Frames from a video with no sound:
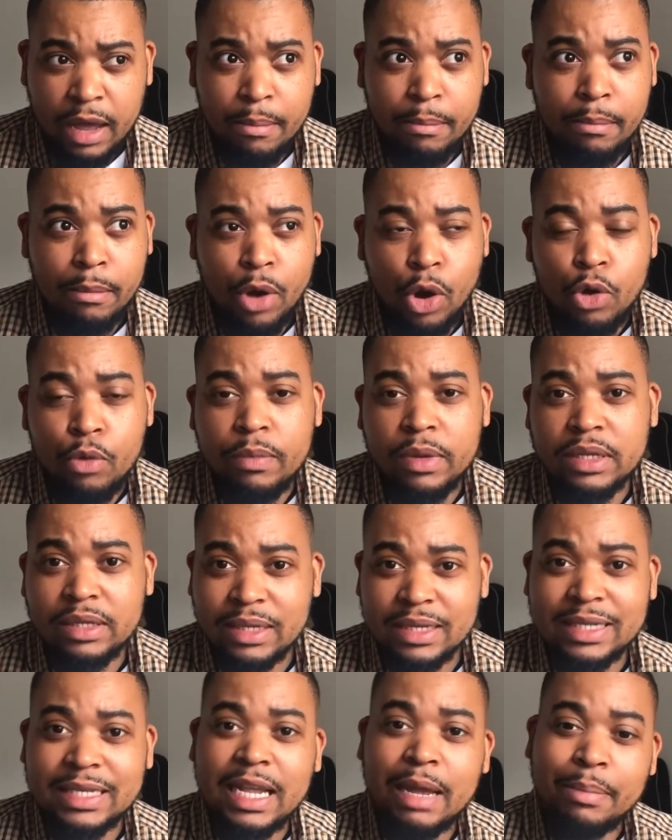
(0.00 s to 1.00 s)
moment to
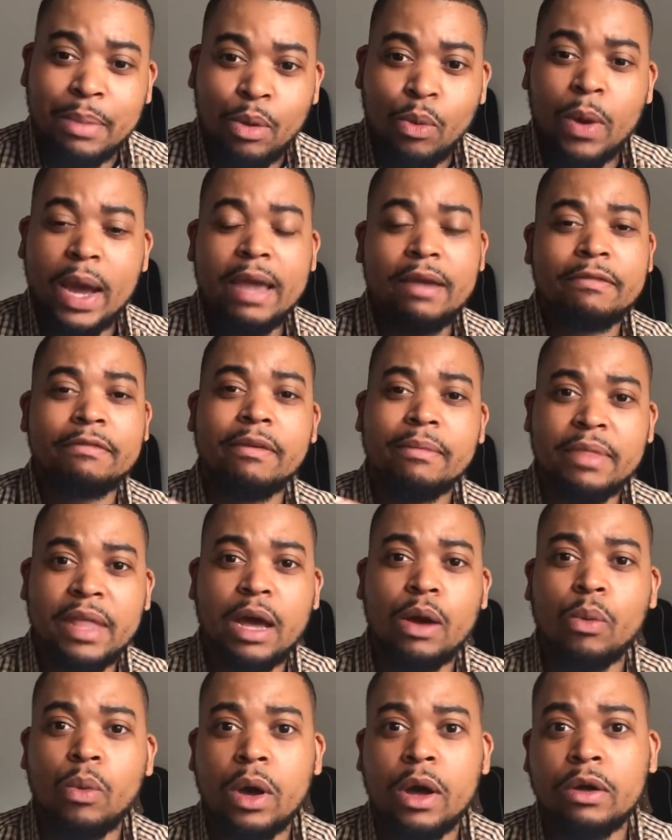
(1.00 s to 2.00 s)
step away from
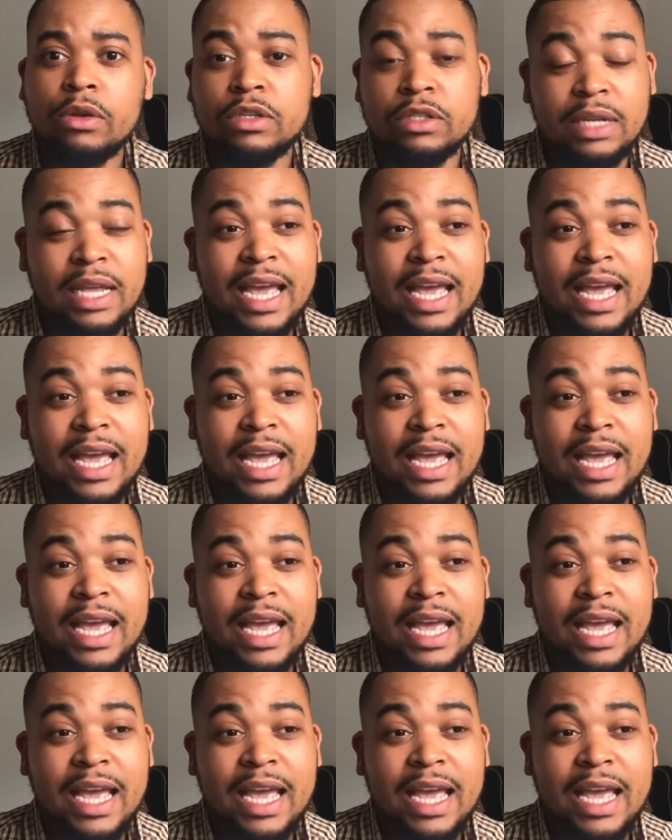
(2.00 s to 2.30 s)
that world and